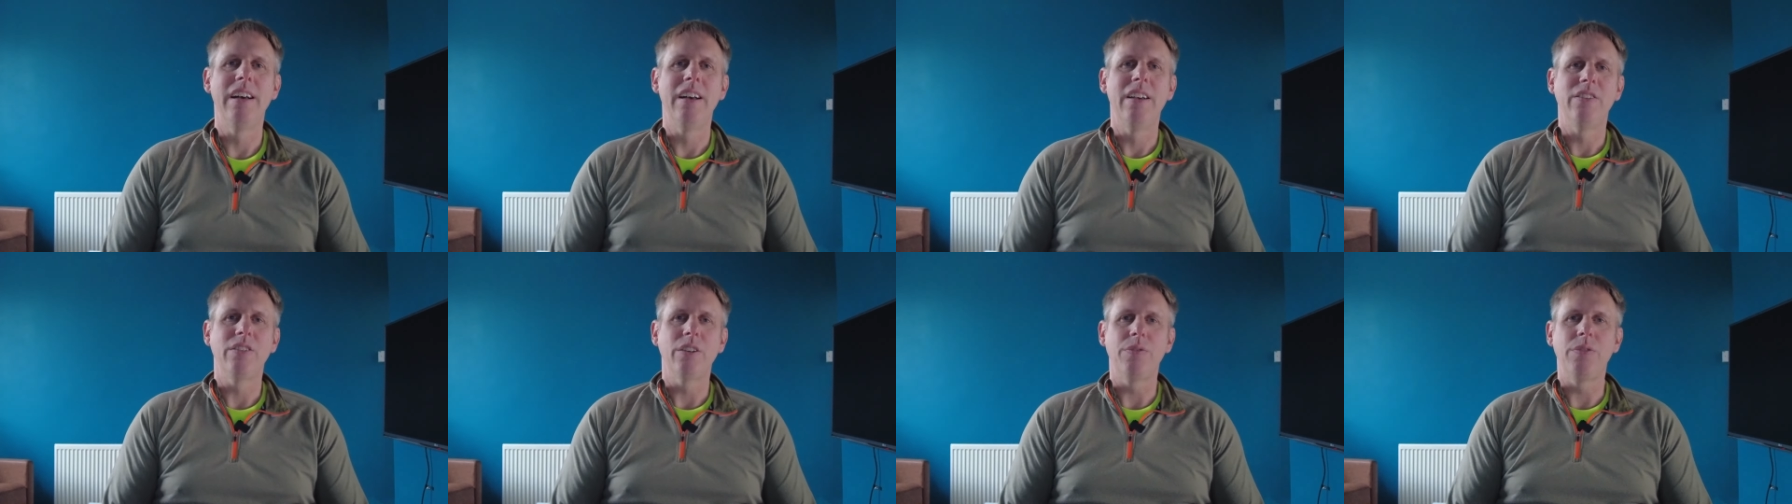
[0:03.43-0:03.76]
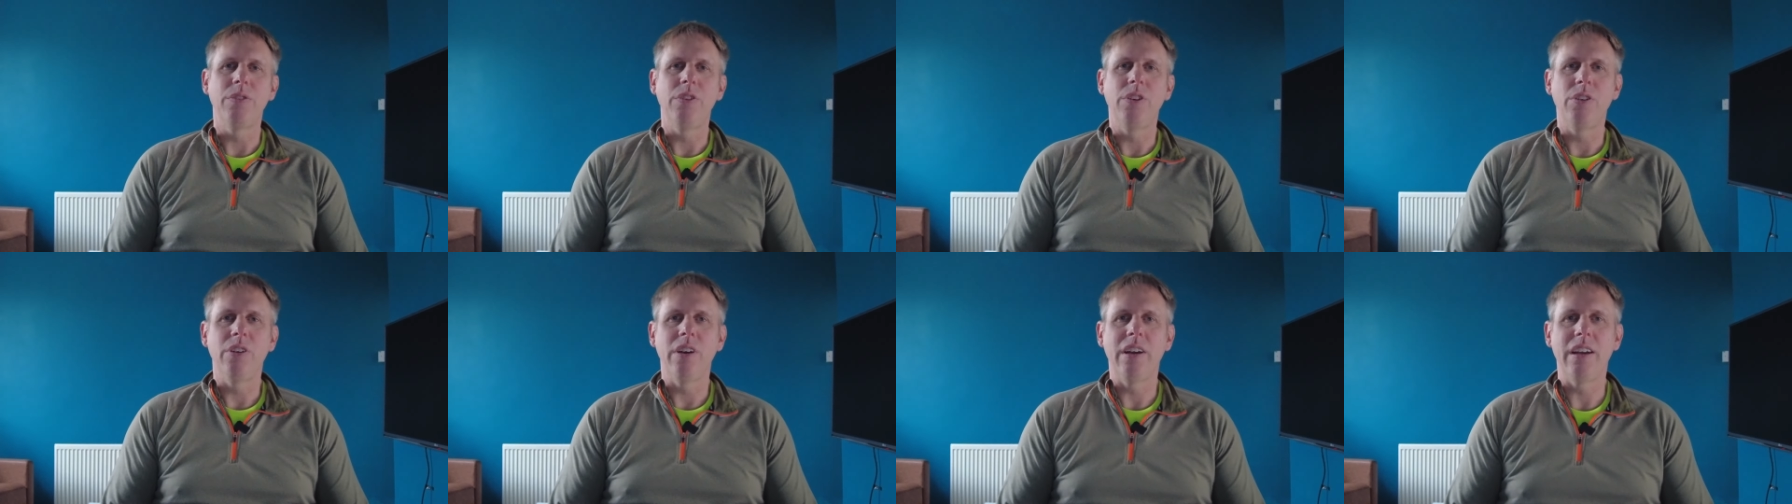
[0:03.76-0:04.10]
So if
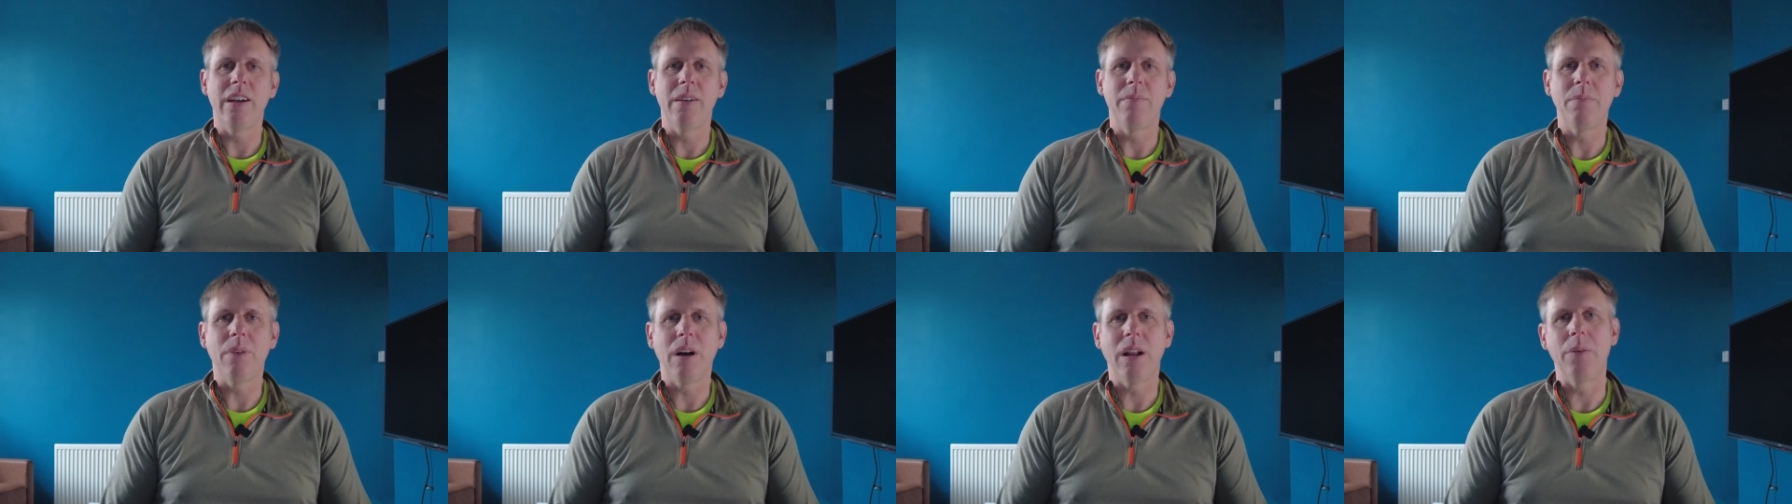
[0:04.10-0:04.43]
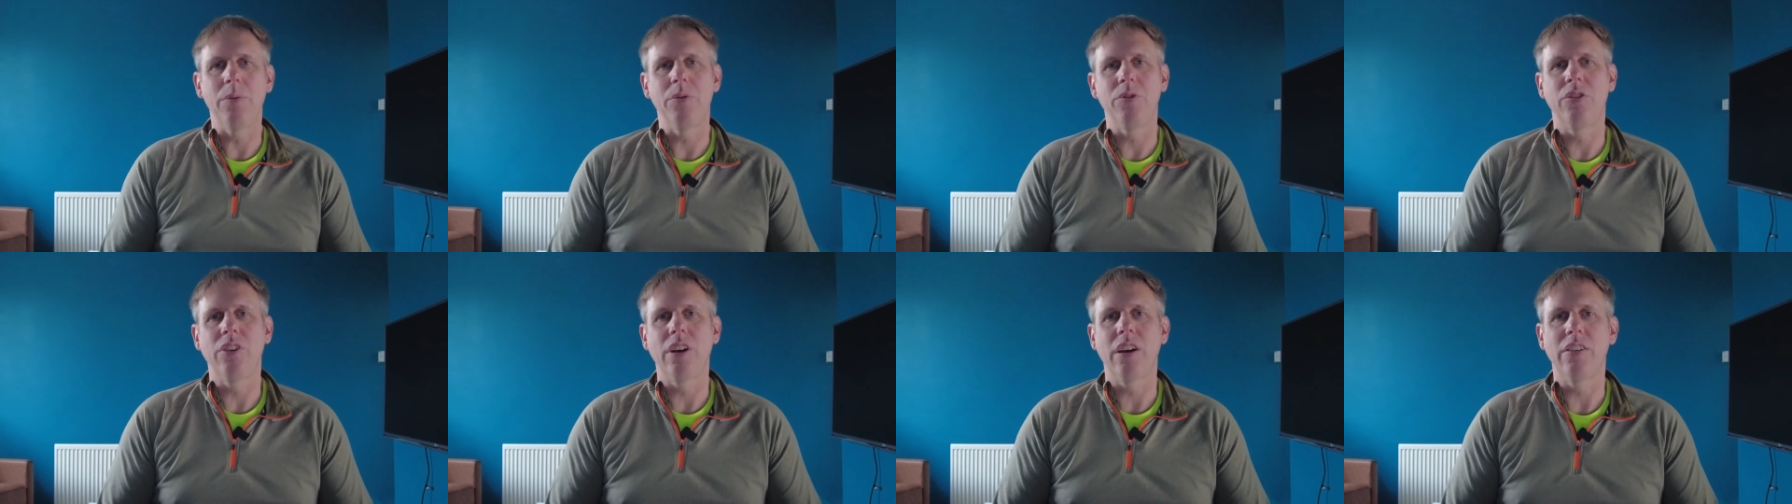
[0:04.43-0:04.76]
you're new here, my
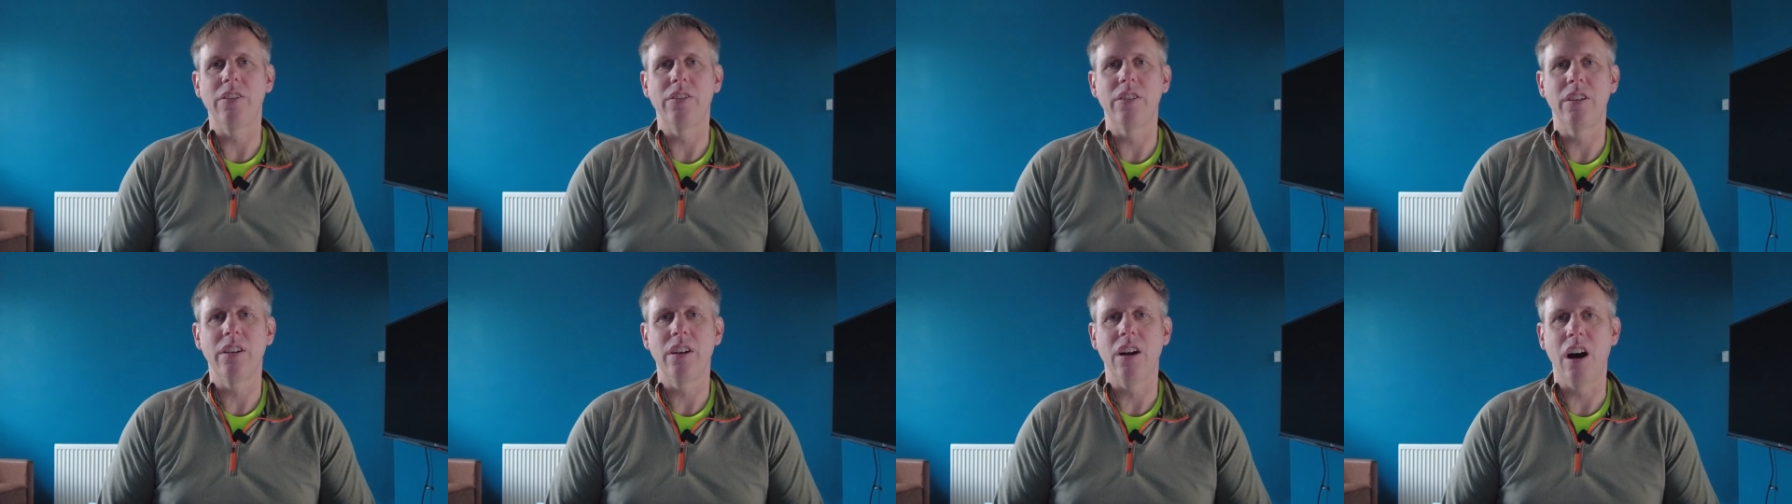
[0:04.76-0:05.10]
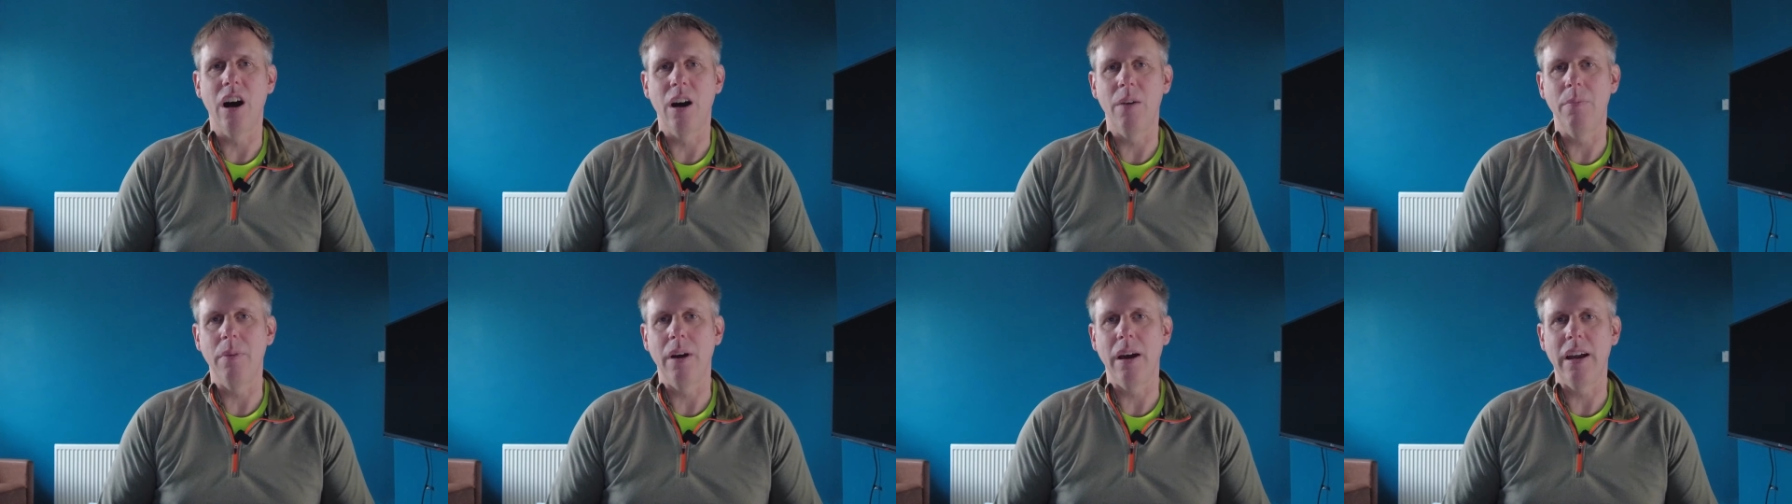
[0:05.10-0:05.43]
name is Jason.
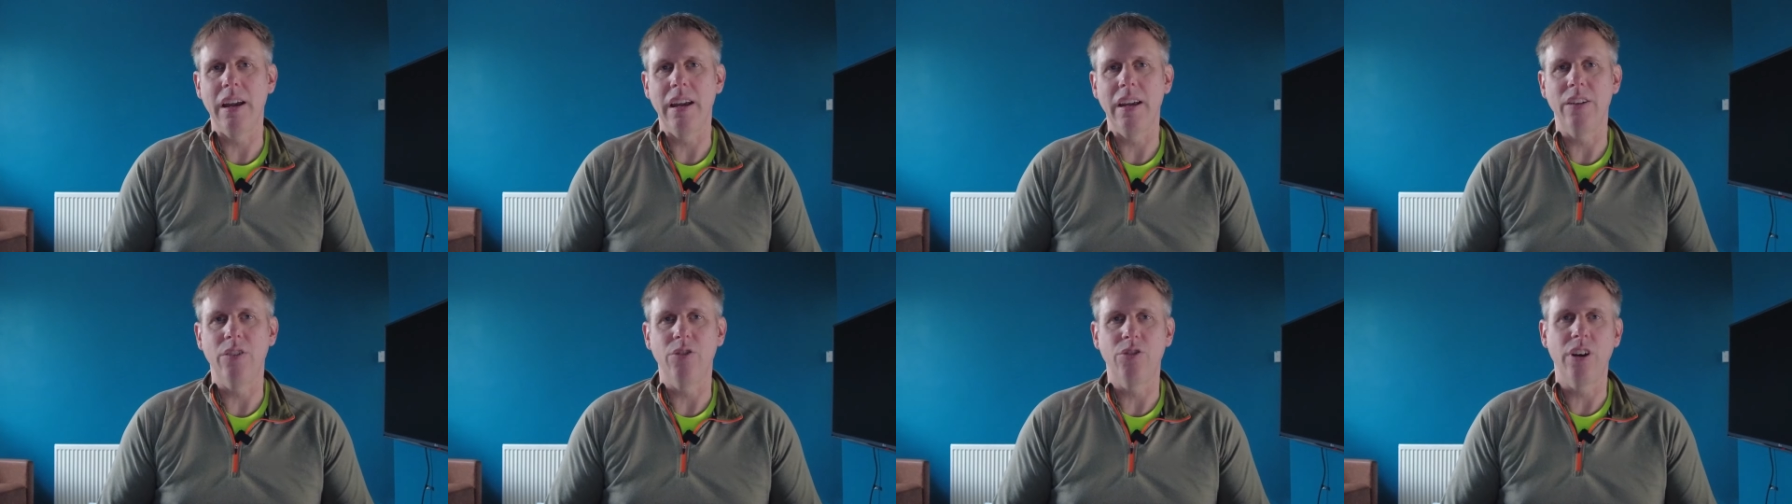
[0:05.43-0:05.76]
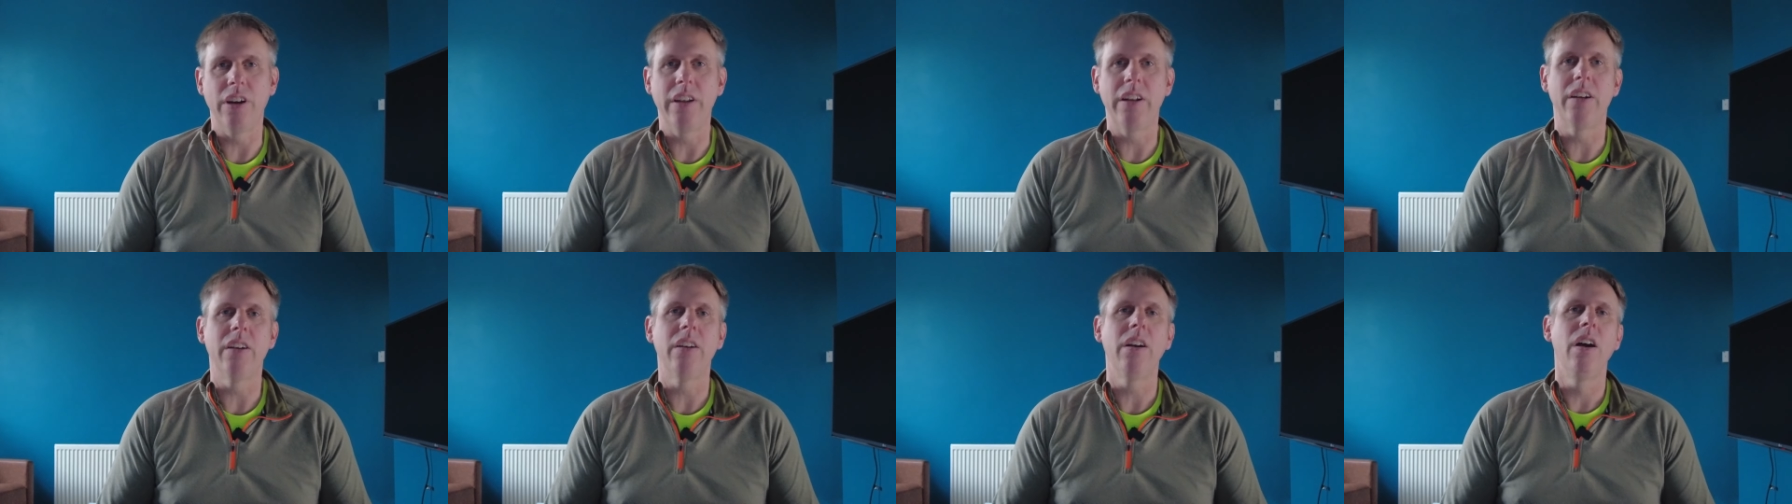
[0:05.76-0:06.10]
I'm a
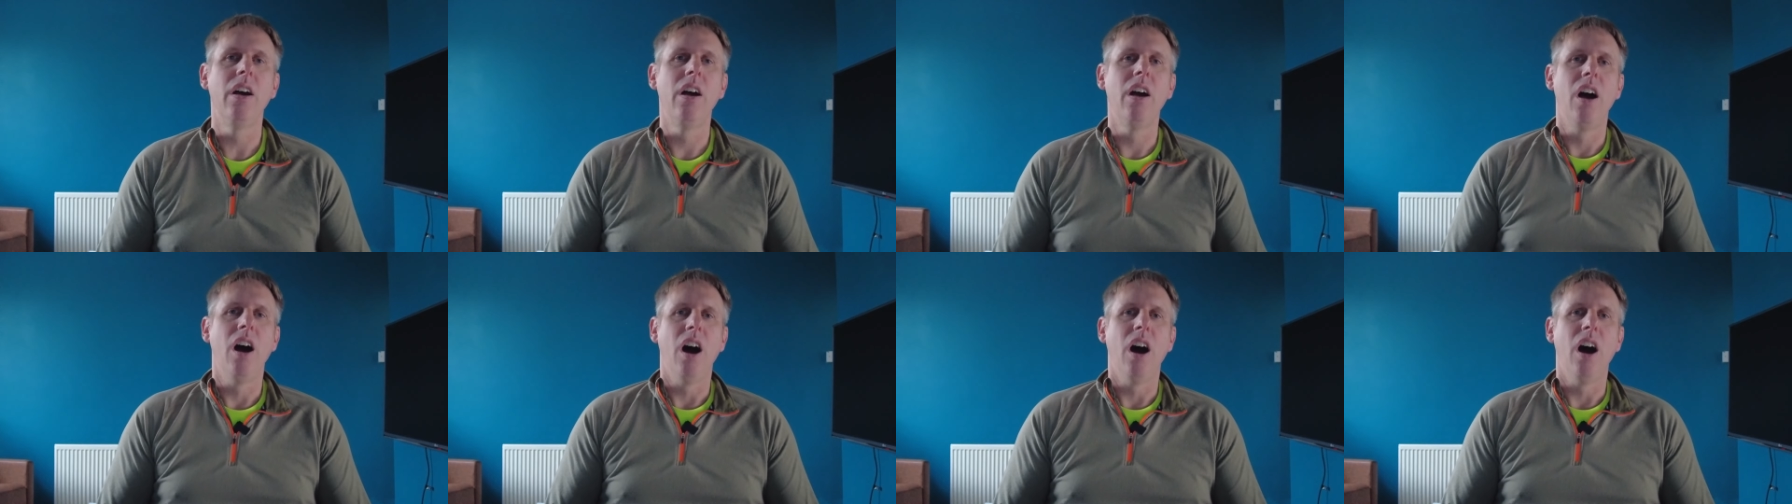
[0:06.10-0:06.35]
trader.